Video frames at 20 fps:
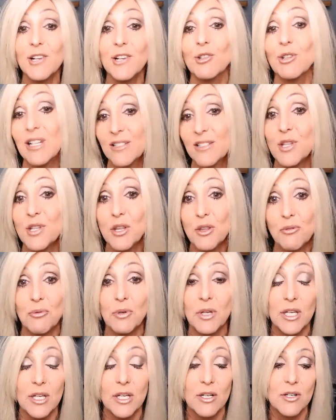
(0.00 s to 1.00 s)
here less than
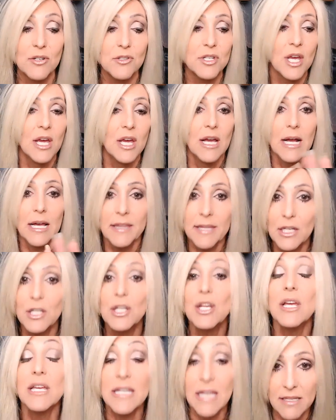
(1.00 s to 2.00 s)
three years,
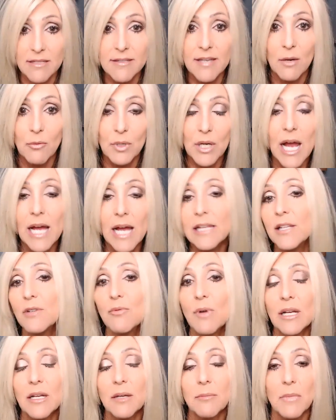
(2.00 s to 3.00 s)
then yes, I would highly
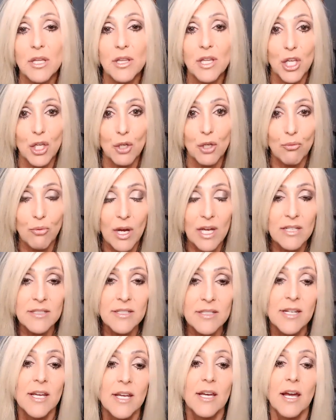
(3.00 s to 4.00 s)
recommend that you
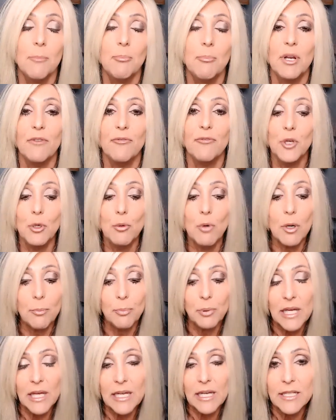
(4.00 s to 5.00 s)
rent. But if you are
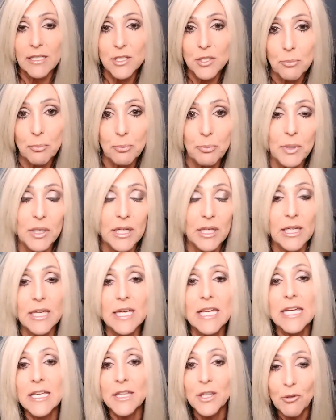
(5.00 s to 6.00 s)
planning to
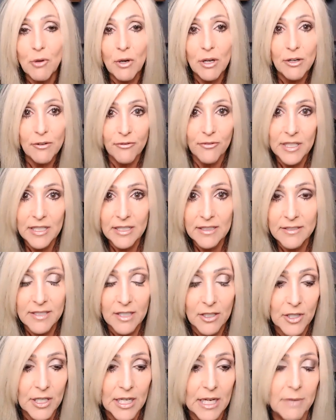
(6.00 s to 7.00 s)
be in the greater Phoenix
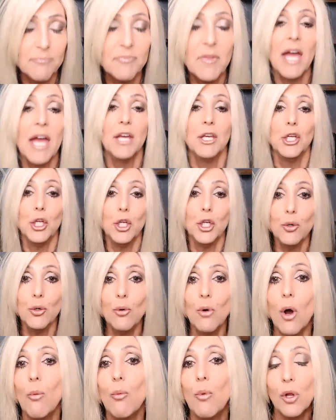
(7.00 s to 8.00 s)
area and
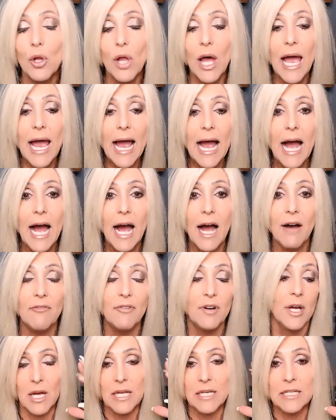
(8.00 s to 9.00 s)
you will
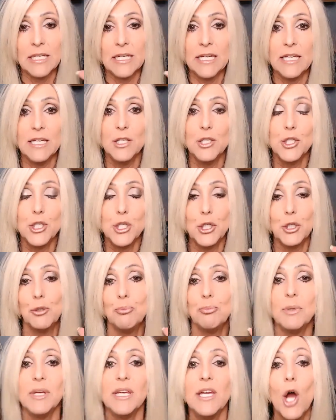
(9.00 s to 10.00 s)
have a need to
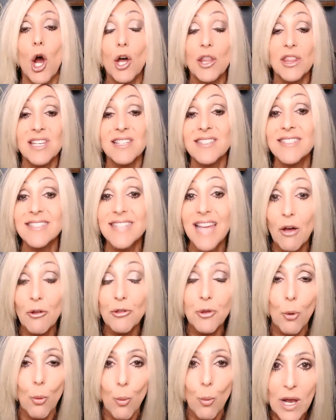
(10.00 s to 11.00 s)
be on the
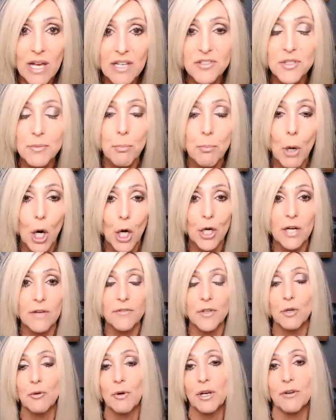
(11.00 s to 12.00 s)
southwest part
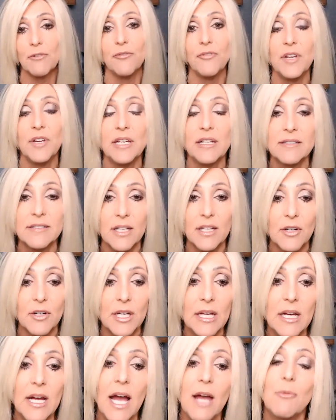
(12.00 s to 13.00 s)
of the greater Phoenix
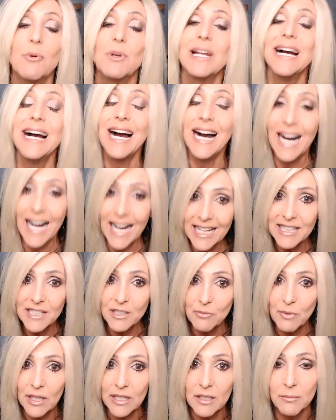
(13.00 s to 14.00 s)
area, I would highly
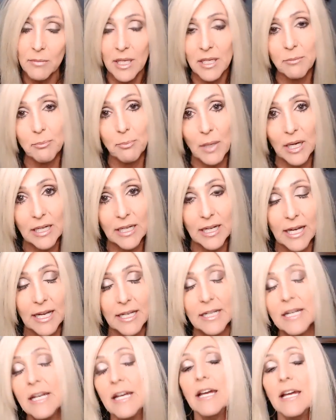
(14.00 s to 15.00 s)
recommend Buckeye.